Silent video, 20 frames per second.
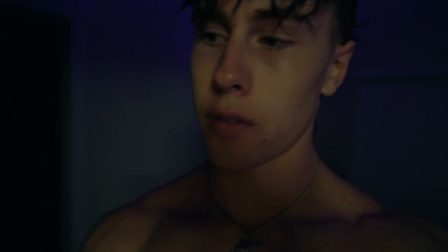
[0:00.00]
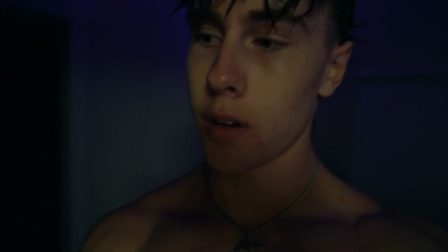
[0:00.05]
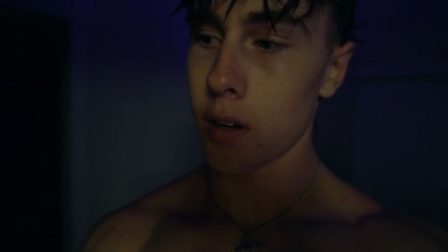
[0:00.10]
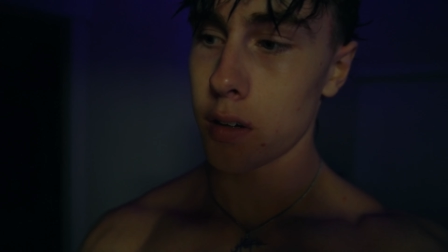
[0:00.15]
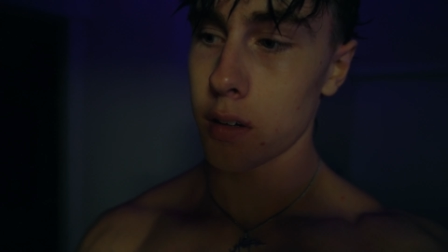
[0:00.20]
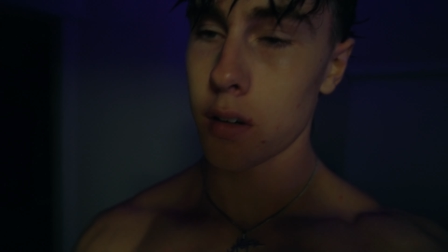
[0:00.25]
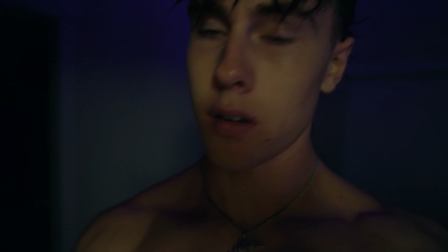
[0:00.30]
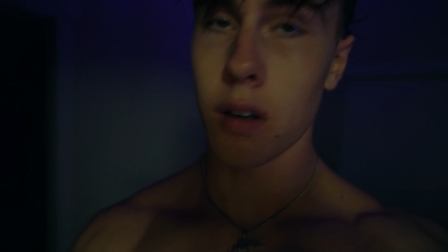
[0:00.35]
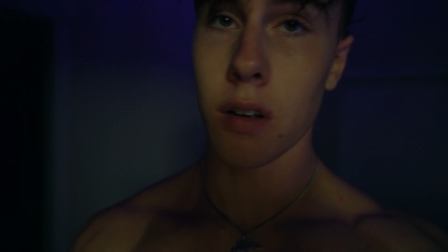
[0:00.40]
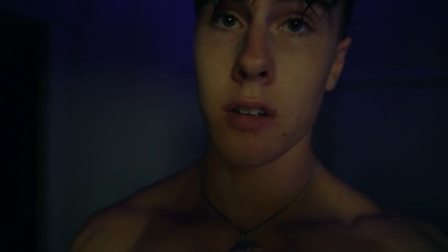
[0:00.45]
got
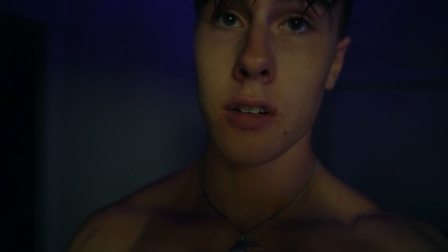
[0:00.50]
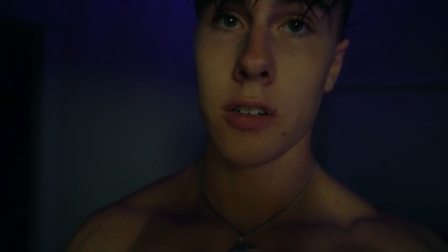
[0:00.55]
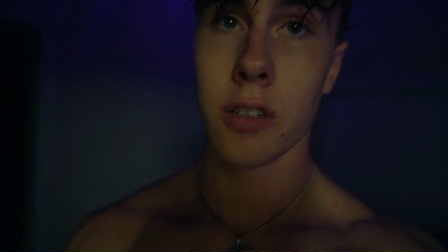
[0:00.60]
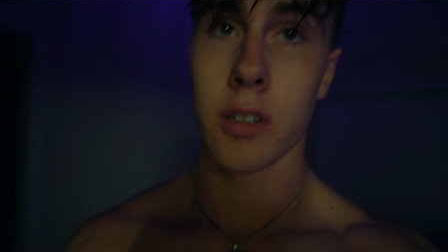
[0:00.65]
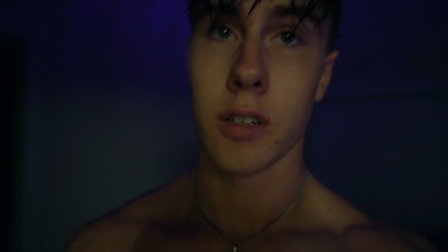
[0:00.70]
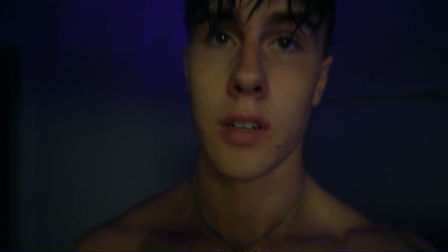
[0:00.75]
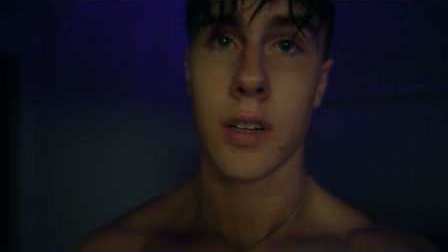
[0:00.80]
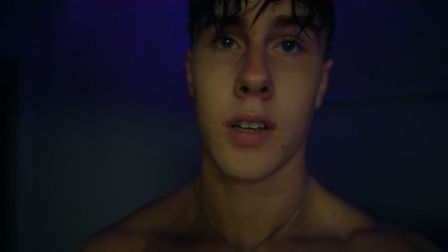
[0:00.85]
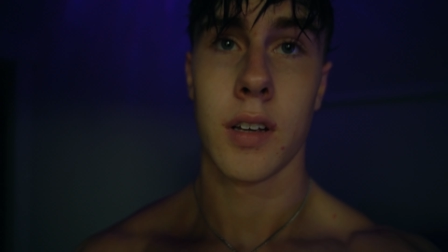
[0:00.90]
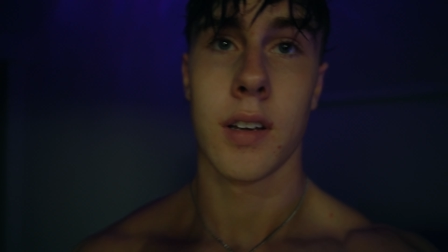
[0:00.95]
to college
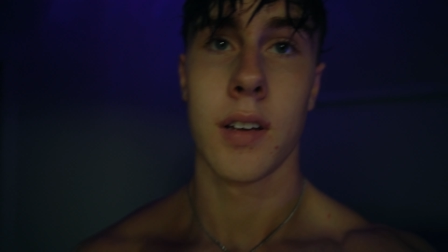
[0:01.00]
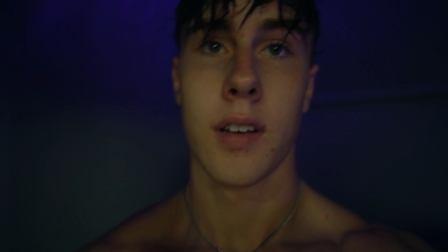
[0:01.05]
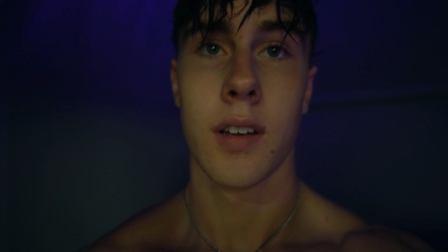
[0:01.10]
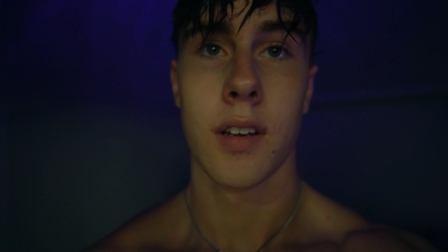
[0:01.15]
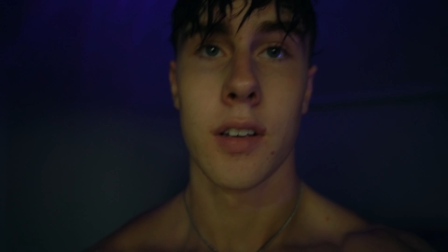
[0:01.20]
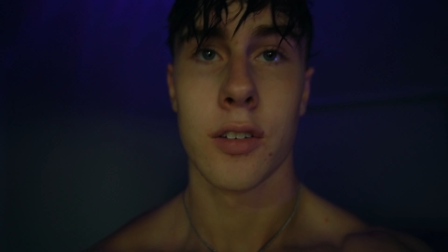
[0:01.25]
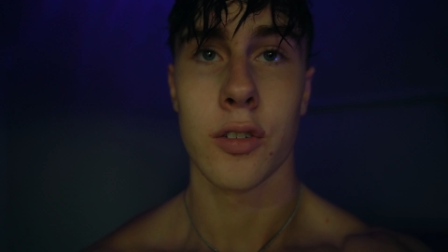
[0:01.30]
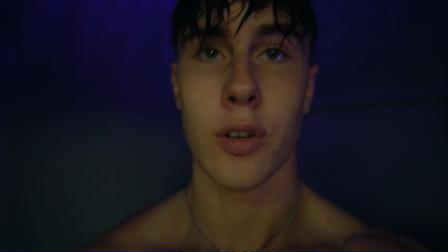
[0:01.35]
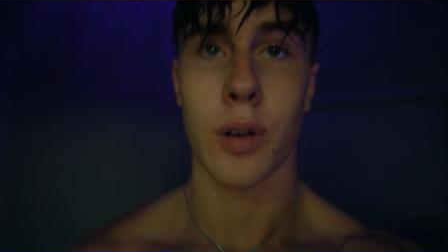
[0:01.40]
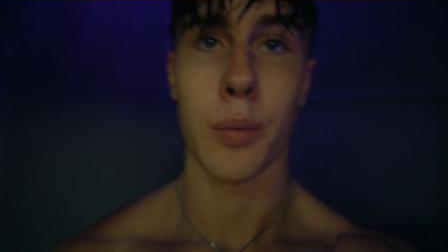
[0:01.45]

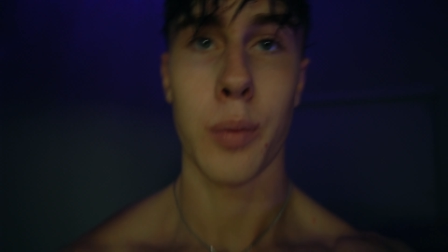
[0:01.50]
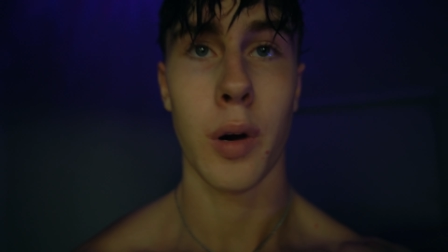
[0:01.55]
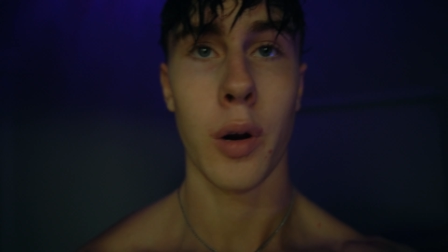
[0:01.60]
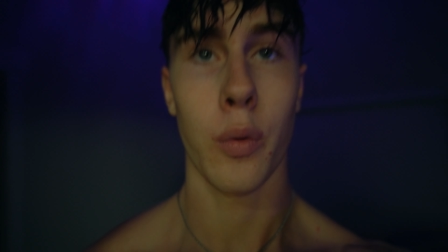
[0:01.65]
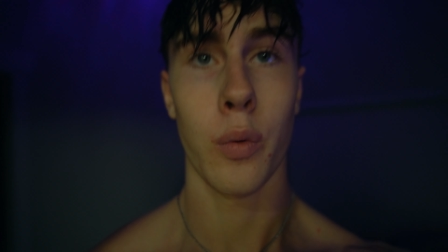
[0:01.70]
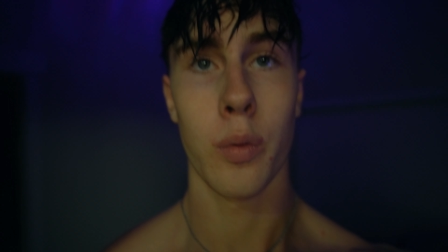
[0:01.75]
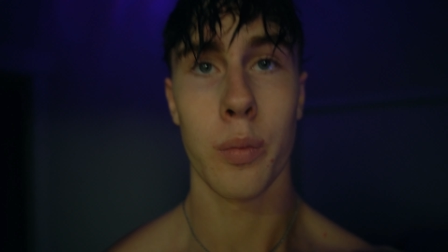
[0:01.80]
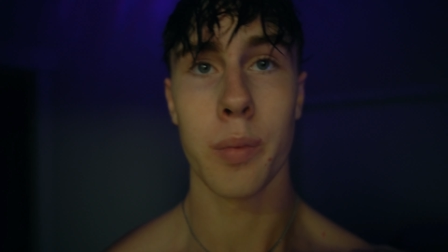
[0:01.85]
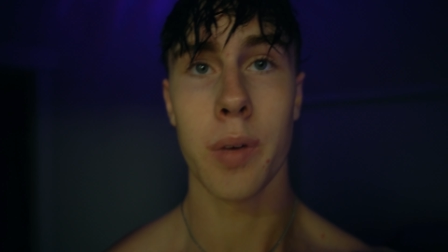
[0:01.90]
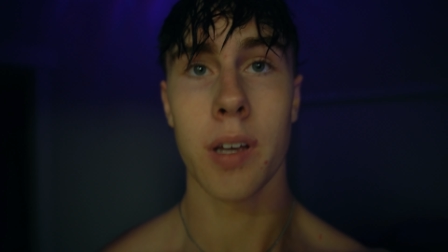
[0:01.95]
so I
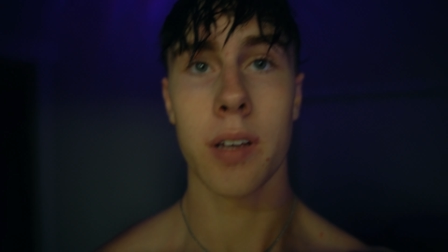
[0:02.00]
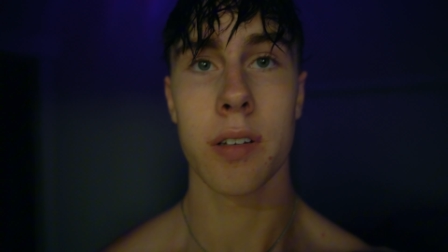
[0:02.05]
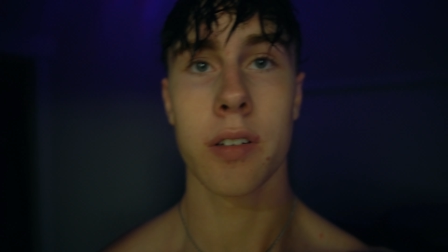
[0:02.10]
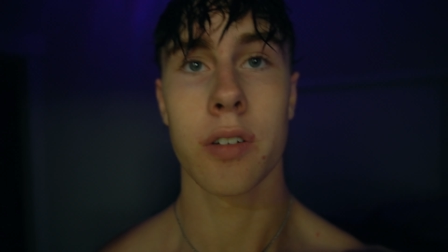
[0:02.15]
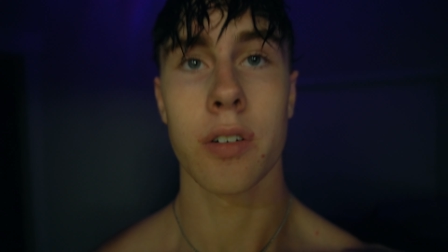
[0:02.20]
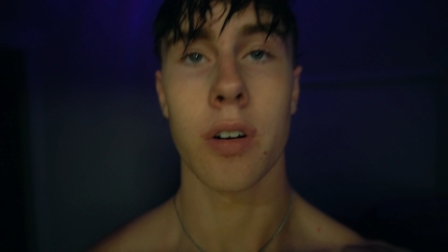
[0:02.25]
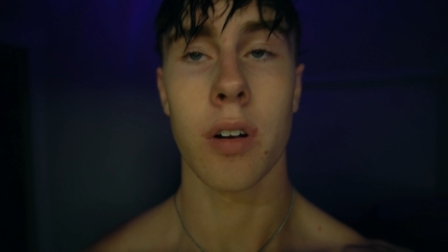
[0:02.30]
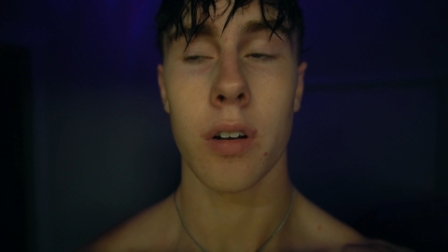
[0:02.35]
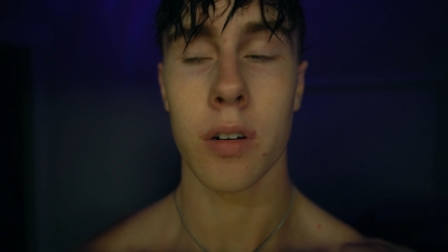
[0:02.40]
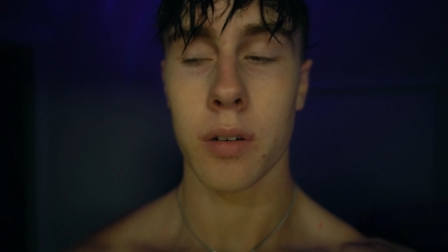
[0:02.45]
probably won't be as
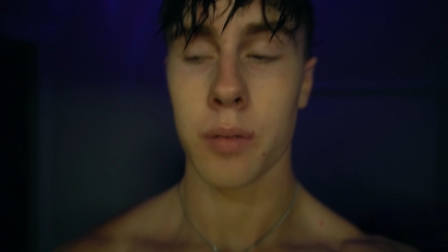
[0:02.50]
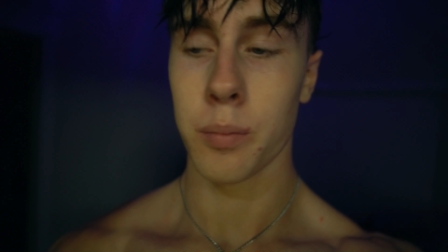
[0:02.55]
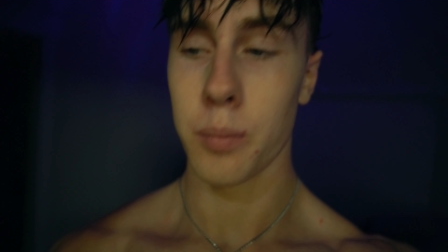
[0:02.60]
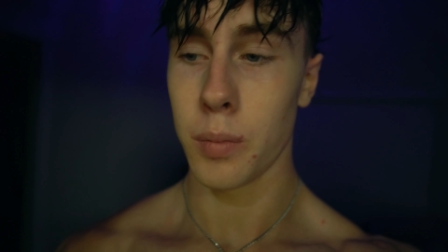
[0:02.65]
strong.